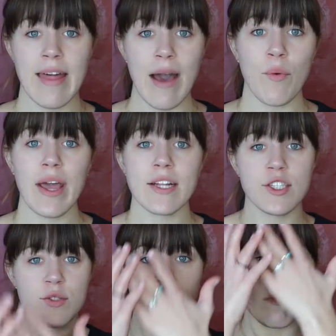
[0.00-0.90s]
That way it
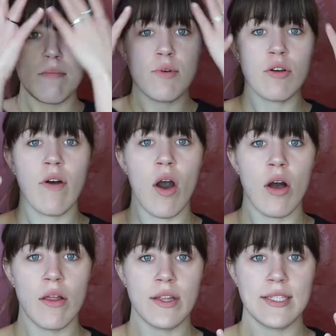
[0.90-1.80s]
just will remove
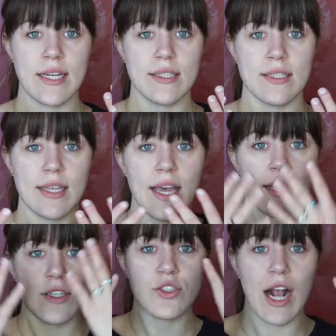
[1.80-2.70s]
all the dead
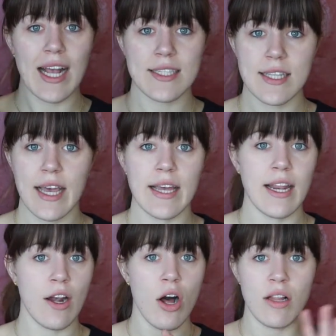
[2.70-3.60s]
skin, dry skin,
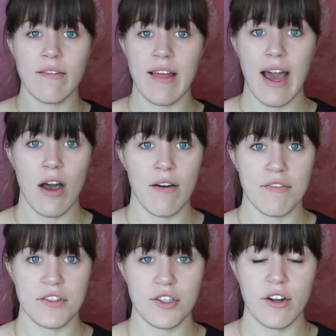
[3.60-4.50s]
and all of that
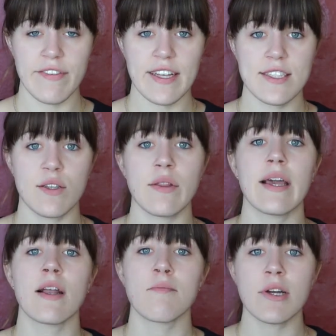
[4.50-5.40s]
off the surface so
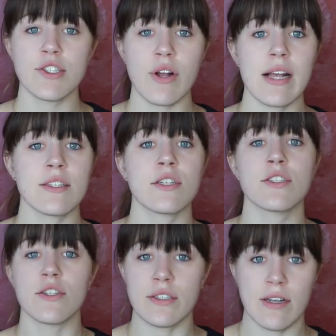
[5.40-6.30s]
that your
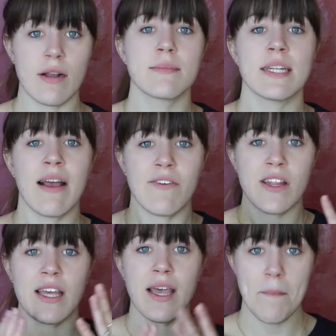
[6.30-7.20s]
moisturizers, your serums, and
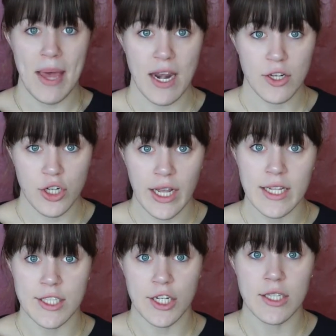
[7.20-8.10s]
everything can penetrate
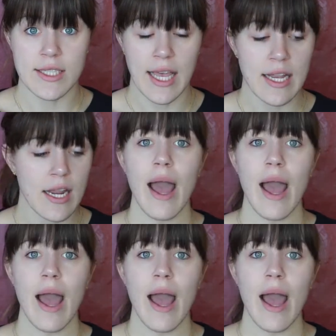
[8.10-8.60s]
into your skin.